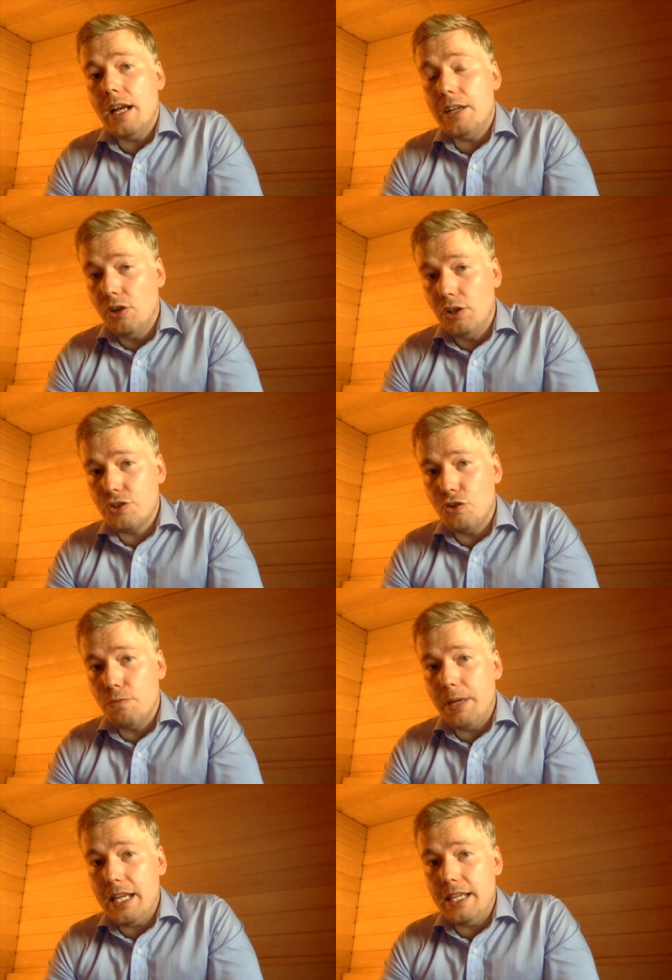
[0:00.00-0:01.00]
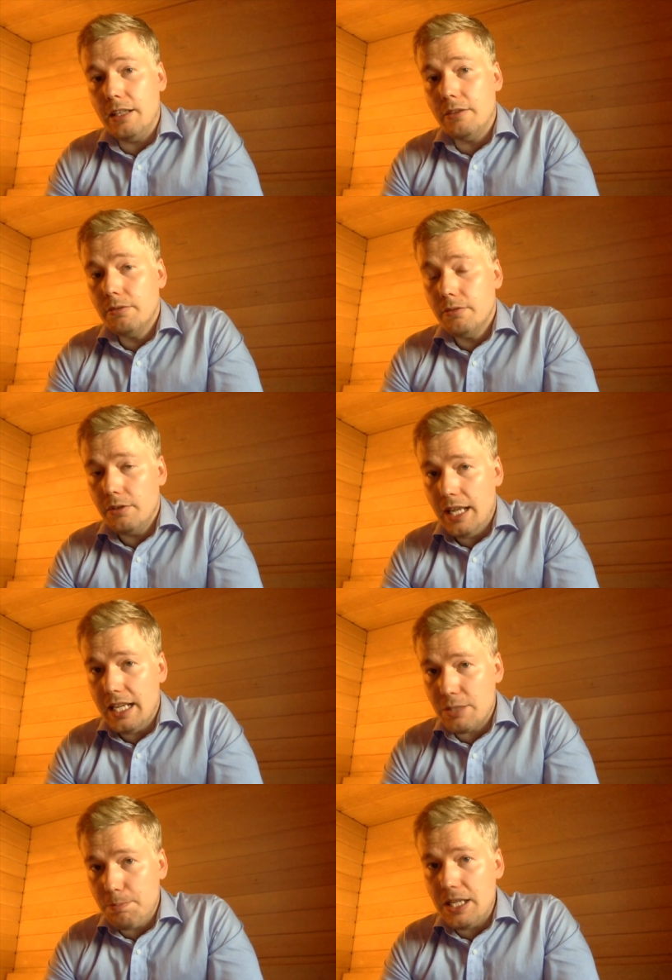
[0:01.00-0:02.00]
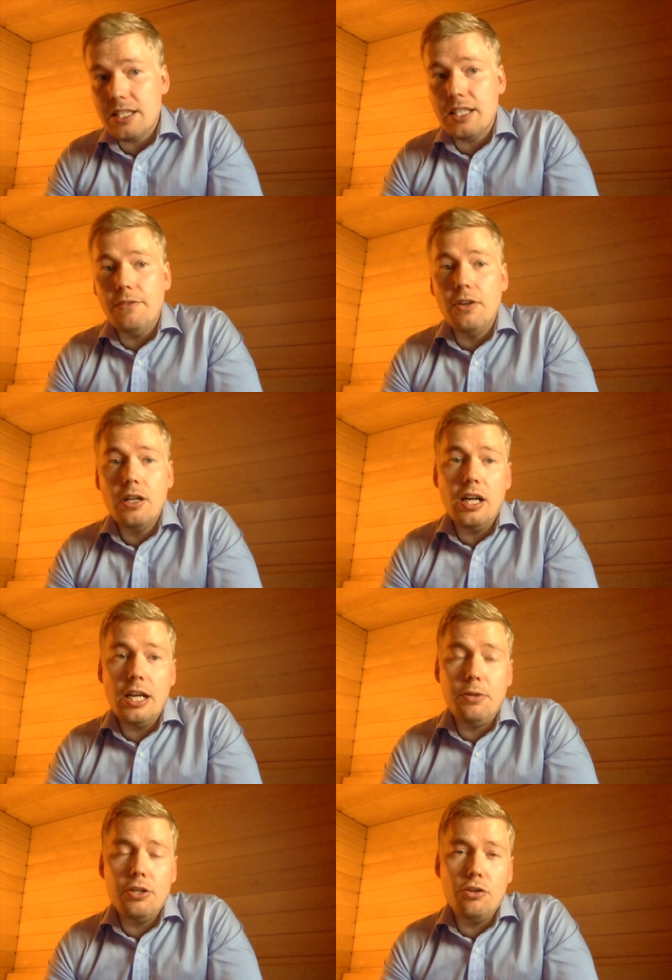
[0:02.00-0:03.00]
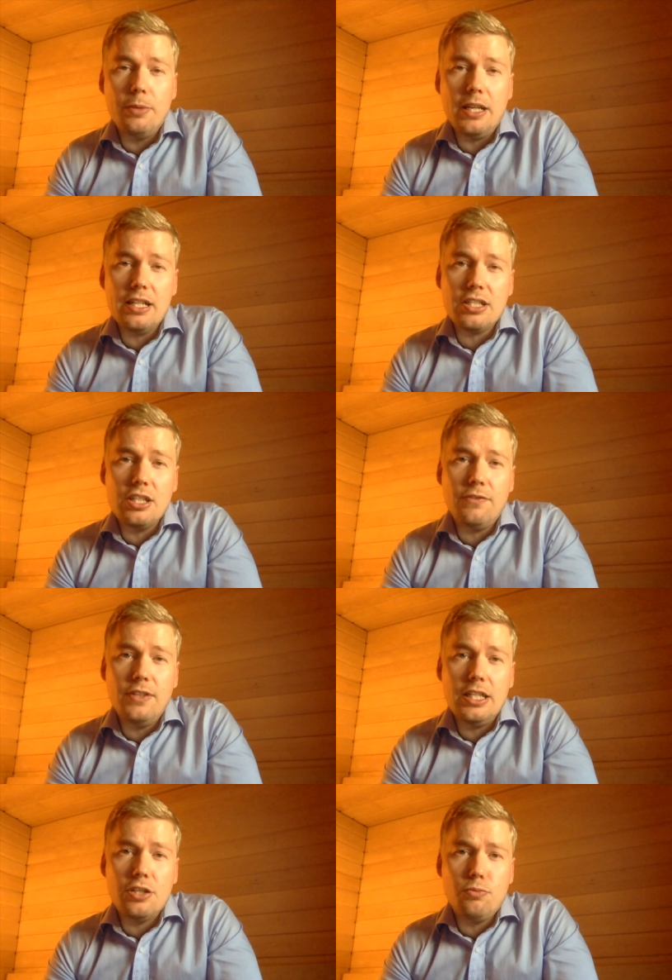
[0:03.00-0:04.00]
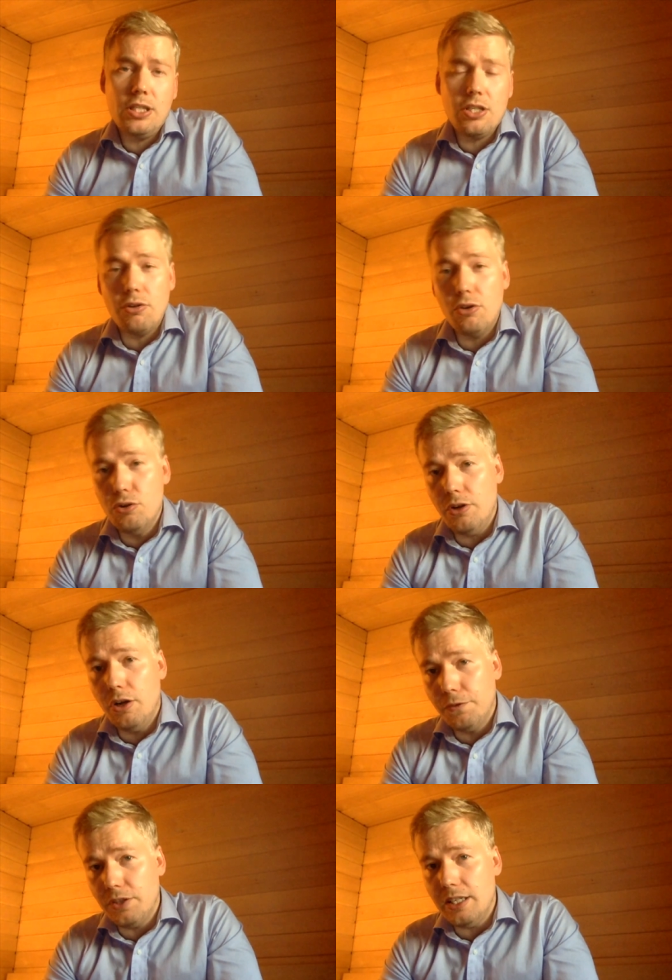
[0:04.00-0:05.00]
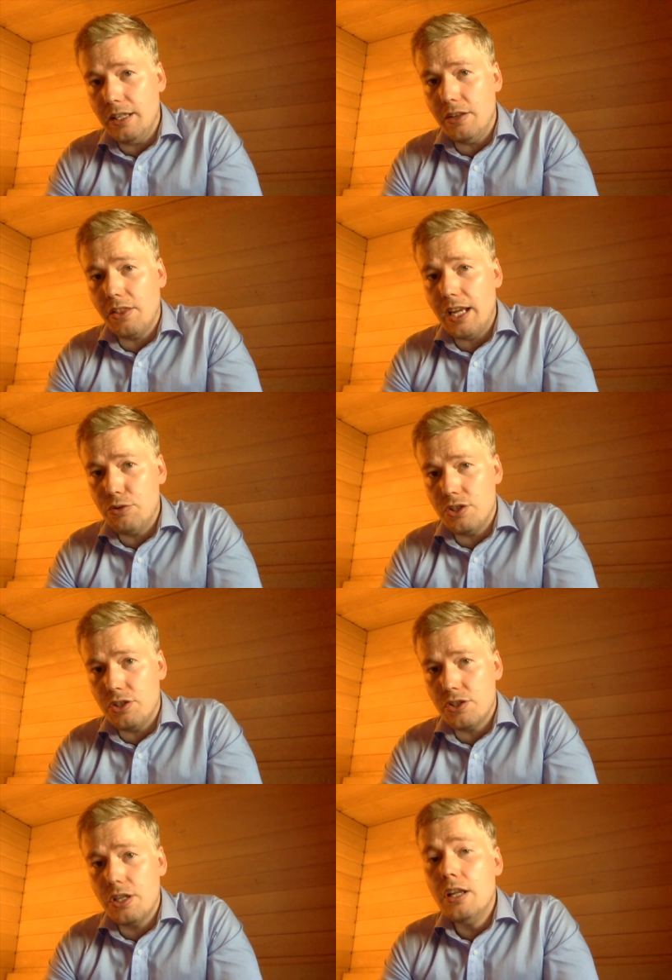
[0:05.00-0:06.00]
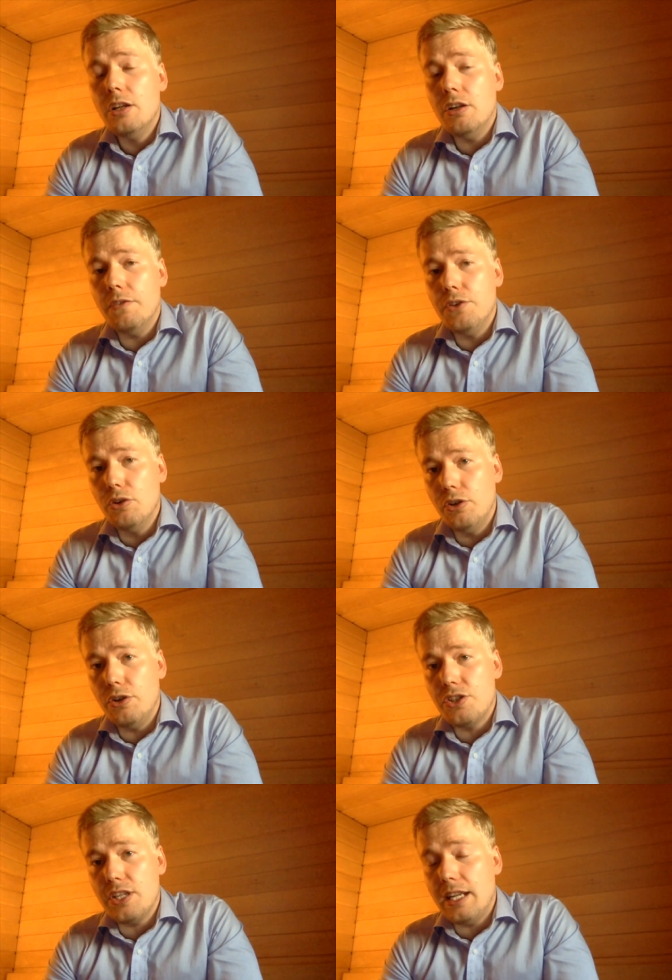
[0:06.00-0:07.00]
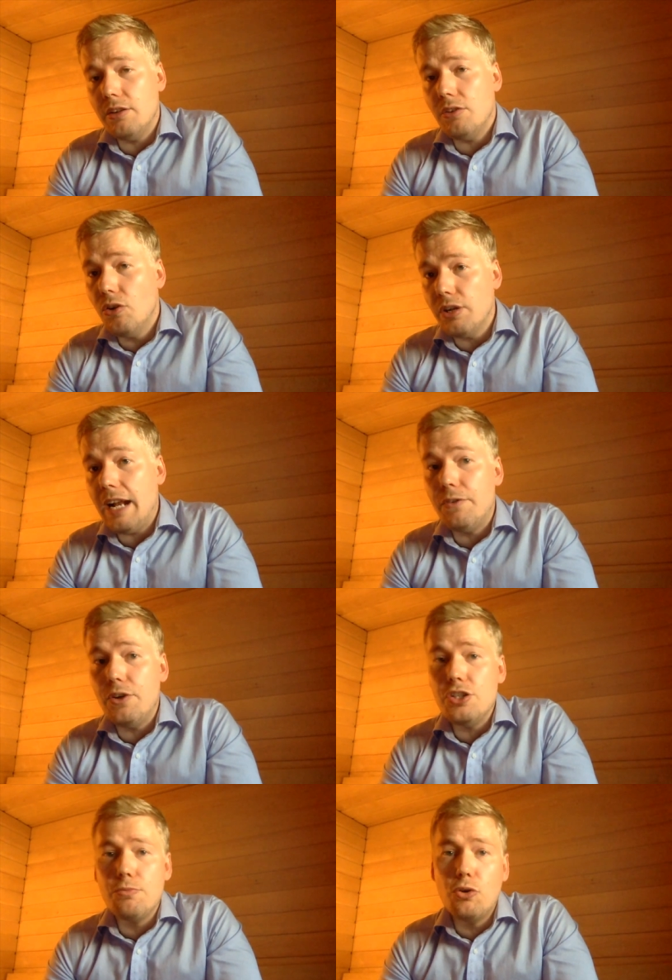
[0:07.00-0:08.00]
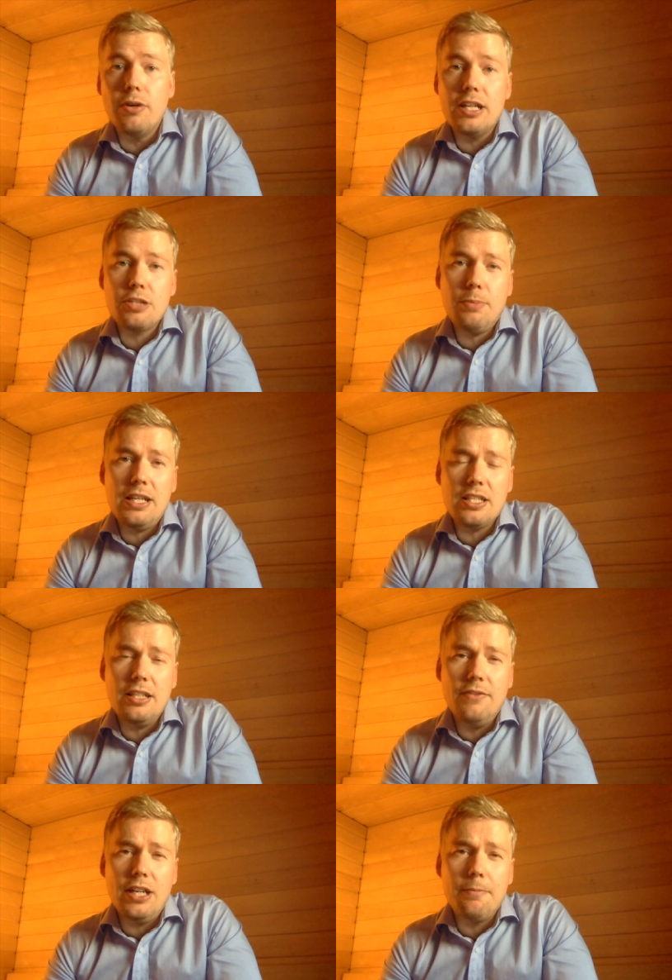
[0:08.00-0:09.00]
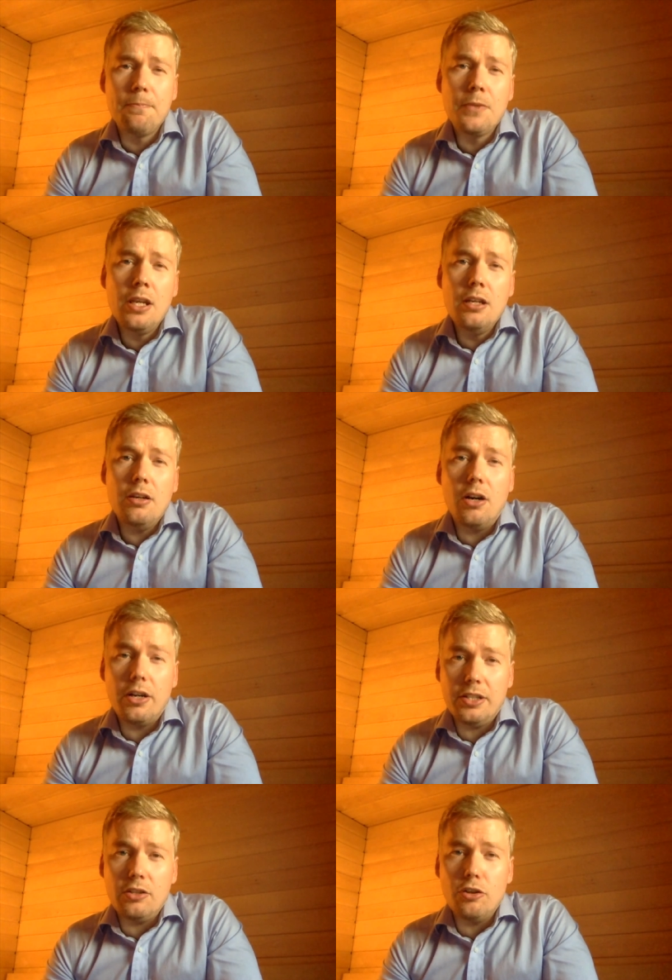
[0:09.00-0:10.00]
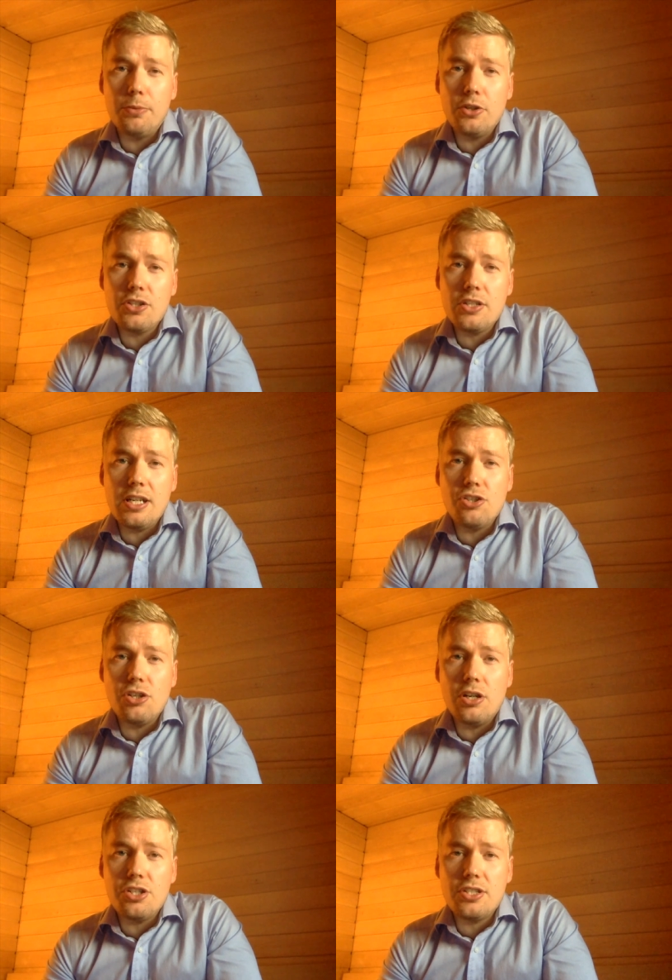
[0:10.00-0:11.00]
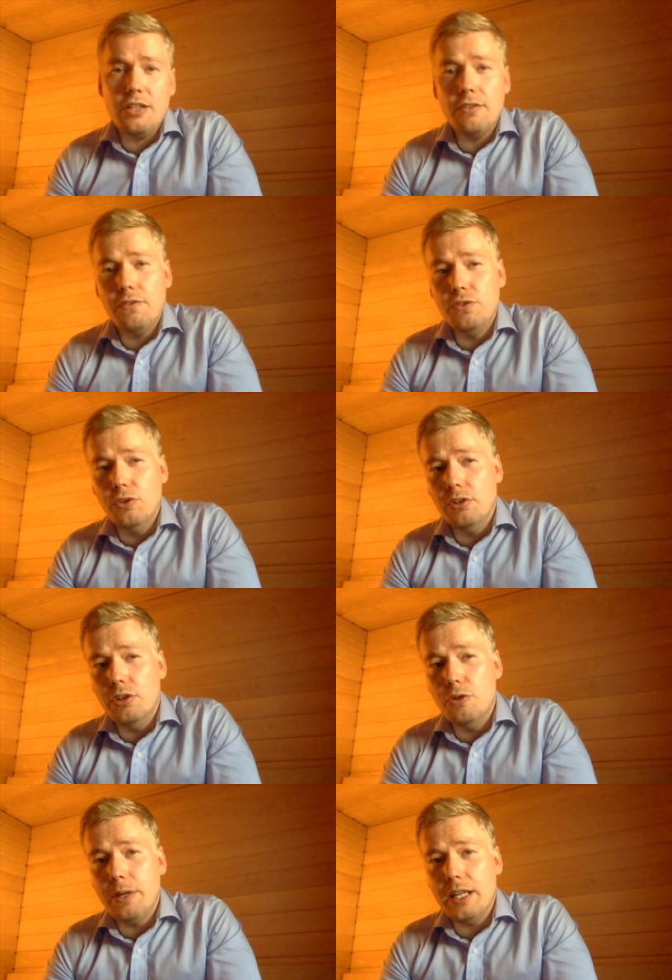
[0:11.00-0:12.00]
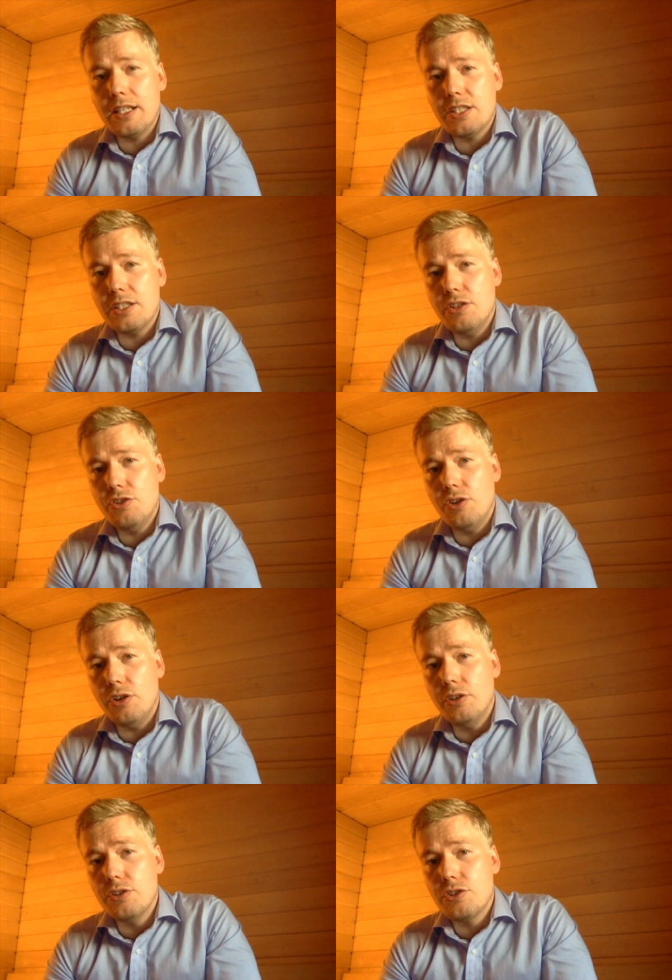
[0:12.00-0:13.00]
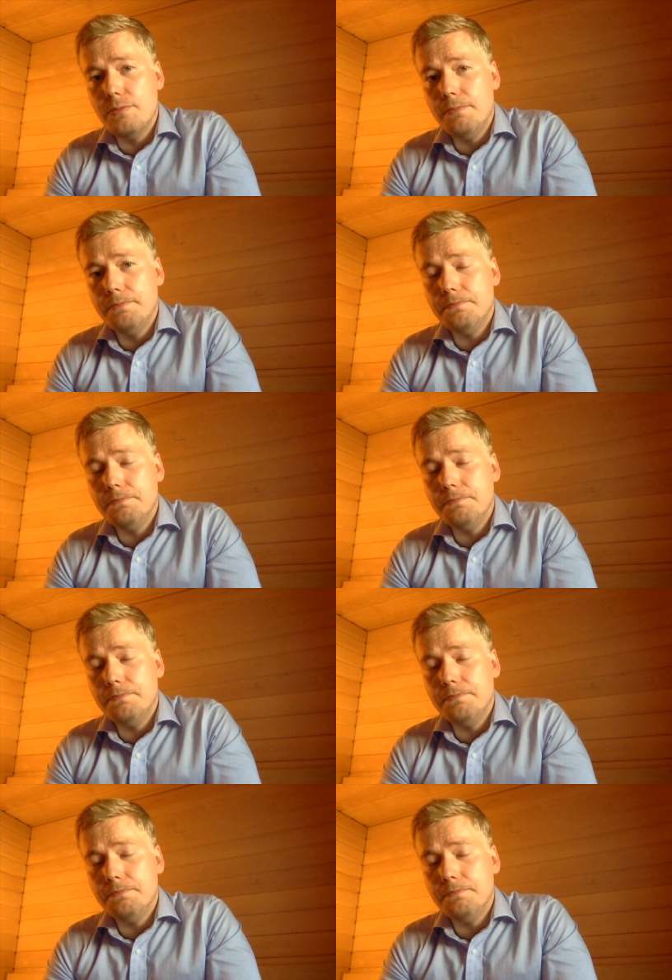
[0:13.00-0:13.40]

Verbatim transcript: and also paying expensive hybrid open access fees which are often in the thousands of dollars and on average more expensive than article processing charges in full open access journals.